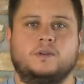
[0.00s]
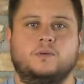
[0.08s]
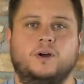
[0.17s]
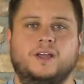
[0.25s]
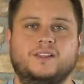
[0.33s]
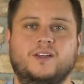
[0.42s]

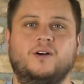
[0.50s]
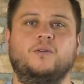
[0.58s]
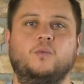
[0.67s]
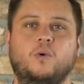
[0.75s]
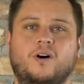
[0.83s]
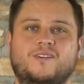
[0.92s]
Well, hello,
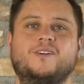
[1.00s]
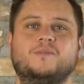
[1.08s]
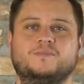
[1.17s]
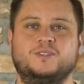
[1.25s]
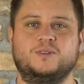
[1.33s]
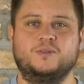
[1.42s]

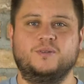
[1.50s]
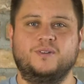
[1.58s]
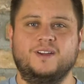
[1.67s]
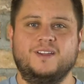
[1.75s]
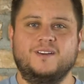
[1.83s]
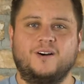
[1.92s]
welcome to
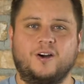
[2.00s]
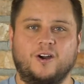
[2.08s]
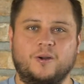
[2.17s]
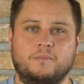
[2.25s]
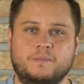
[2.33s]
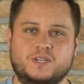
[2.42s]

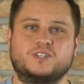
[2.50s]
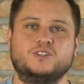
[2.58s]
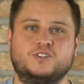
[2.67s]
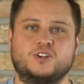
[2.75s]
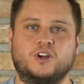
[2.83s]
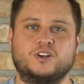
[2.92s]
our Mission
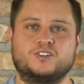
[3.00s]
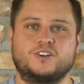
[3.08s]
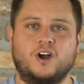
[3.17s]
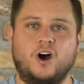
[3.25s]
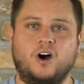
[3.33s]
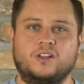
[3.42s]
Church
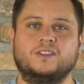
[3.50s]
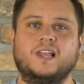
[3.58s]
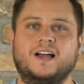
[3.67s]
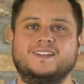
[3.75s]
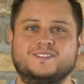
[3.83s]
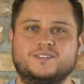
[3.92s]

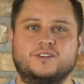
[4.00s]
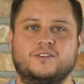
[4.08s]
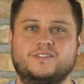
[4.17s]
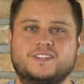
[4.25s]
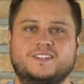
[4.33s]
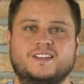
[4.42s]
online
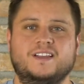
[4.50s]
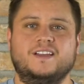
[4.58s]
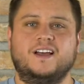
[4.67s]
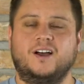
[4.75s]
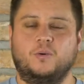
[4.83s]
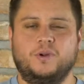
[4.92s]
service.
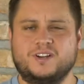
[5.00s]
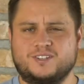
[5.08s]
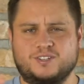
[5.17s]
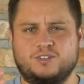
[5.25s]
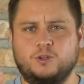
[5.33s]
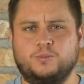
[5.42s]
We are
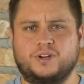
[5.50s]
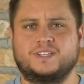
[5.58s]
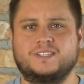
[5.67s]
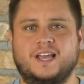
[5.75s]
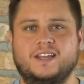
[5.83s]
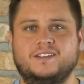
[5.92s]
just super
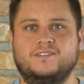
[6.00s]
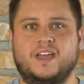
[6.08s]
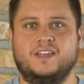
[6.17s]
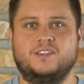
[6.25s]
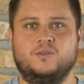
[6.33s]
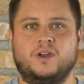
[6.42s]
excited
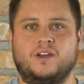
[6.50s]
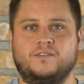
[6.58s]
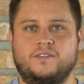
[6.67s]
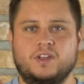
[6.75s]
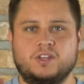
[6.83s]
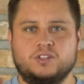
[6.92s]
that you
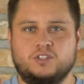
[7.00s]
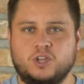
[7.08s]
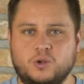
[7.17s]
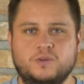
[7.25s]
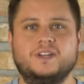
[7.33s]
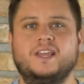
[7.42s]
have
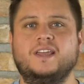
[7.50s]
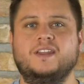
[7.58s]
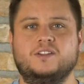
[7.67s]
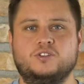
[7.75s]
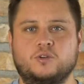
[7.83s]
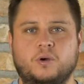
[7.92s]
tuned in
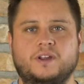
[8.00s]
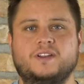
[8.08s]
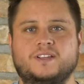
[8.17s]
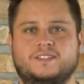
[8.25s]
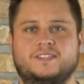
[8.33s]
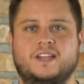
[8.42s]
and joined
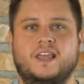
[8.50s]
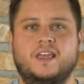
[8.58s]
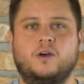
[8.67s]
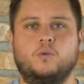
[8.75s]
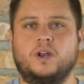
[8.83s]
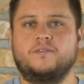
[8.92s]
us today
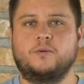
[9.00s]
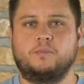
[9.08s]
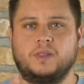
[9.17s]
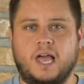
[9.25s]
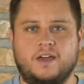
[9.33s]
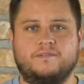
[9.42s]
on whatever
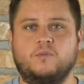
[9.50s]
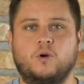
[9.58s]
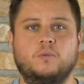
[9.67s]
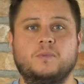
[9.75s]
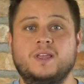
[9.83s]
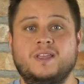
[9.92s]

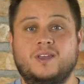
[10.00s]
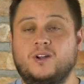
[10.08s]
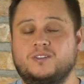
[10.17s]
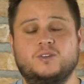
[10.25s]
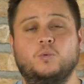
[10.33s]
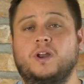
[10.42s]
platform and
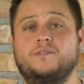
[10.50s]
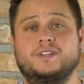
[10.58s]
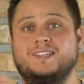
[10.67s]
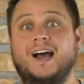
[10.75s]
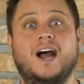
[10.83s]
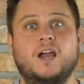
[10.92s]
also whatever
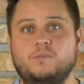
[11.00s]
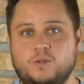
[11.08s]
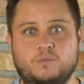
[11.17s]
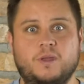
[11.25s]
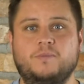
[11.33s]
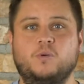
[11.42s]
time you
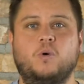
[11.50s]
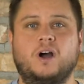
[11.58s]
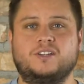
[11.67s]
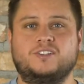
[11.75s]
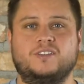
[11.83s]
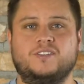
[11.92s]
may be
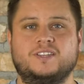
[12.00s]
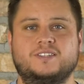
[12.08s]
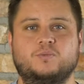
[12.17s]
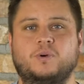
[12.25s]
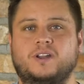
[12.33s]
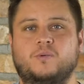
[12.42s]
watching
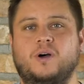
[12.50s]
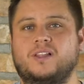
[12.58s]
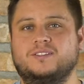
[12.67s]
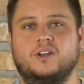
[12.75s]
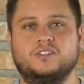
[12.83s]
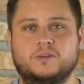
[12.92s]
this while
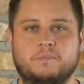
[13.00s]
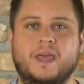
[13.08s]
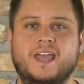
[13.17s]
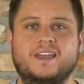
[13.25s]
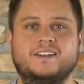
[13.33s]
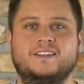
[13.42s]
it's on
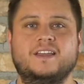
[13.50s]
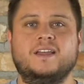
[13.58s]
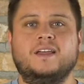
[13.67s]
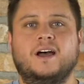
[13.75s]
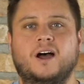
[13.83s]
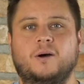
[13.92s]
demand.
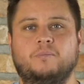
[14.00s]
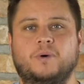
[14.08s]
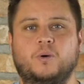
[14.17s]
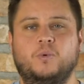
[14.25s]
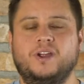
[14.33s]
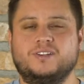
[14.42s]

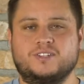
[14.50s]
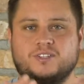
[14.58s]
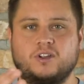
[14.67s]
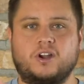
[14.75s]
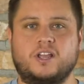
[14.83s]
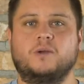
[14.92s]
But we are just
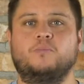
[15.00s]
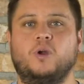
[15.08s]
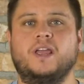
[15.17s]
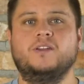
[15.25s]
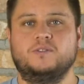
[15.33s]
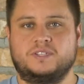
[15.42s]
starting a
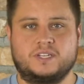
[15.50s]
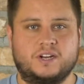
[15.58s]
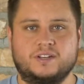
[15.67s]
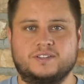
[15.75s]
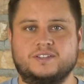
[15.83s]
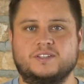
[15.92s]
brand new
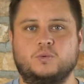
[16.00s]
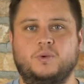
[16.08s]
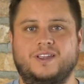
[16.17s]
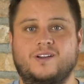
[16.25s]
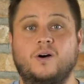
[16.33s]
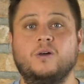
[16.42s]
series this
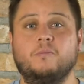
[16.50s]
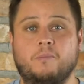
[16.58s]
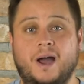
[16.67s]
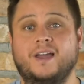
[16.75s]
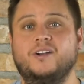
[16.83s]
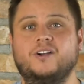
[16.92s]
week called
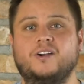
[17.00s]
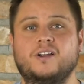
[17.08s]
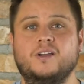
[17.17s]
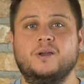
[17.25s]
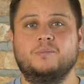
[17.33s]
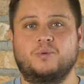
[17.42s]
Minor
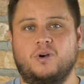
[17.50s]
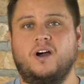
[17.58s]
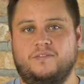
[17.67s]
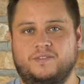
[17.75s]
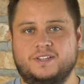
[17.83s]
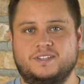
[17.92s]

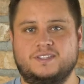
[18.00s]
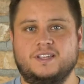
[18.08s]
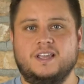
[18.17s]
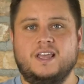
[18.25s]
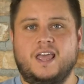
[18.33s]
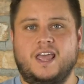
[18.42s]
Prophets.
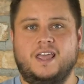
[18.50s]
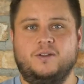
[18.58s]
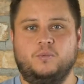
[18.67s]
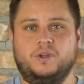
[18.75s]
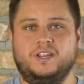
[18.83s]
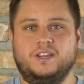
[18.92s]

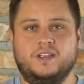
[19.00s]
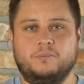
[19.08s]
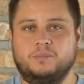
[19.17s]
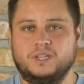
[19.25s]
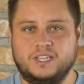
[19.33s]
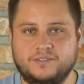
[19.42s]
And we
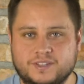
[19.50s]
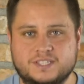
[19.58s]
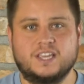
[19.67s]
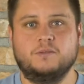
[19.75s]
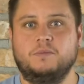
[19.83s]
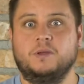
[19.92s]
believe it's
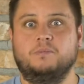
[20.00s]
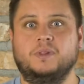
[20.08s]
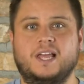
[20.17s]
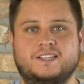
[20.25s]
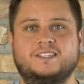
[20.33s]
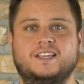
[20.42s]
going to be a
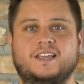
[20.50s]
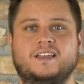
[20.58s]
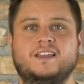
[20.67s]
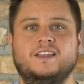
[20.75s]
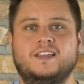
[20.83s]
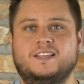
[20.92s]
blessing,
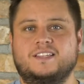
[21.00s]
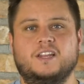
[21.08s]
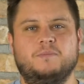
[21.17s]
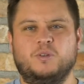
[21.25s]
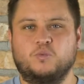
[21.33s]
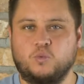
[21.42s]
it's going to
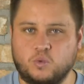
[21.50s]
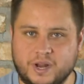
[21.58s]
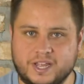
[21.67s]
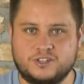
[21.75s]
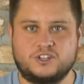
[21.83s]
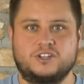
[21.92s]
be
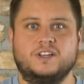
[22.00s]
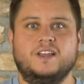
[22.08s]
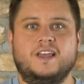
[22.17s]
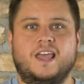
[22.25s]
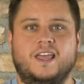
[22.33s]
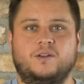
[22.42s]
rich,
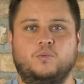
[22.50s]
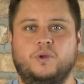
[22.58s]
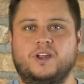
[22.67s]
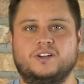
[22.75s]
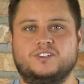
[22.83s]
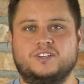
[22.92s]
and we
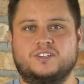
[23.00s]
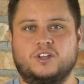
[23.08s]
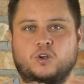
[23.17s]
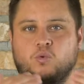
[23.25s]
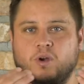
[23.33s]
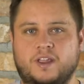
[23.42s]
are
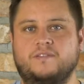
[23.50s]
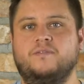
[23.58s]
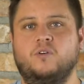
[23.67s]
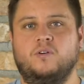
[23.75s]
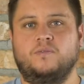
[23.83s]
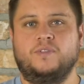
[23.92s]
just
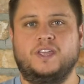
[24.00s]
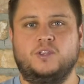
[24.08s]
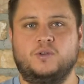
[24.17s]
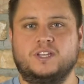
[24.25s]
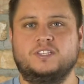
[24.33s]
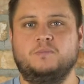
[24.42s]
grateful that
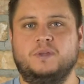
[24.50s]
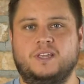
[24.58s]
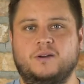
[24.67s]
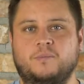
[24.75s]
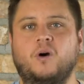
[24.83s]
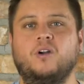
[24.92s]
you get to be
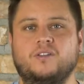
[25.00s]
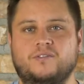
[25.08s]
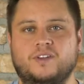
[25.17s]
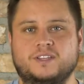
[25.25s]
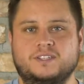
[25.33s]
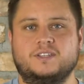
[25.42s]
a part of
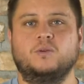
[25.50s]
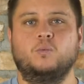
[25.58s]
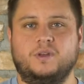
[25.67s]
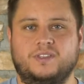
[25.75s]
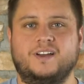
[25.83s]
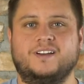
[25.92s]
this
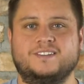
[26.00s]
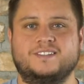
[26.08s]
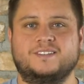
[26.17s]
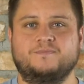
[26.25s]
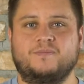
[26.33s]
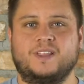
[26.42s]
with
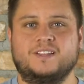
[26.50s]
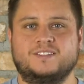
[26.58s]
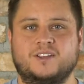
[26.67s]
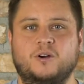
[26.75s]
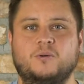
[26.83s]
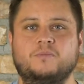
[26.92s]
us.
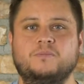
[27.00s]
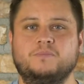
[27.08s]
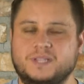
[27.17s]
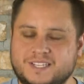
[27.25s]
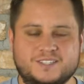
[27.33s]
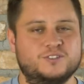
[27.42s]
So
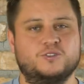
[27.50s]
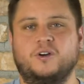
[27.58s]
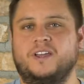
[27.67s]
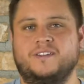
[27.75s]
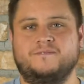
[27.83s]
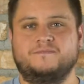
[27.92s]
please enjoy.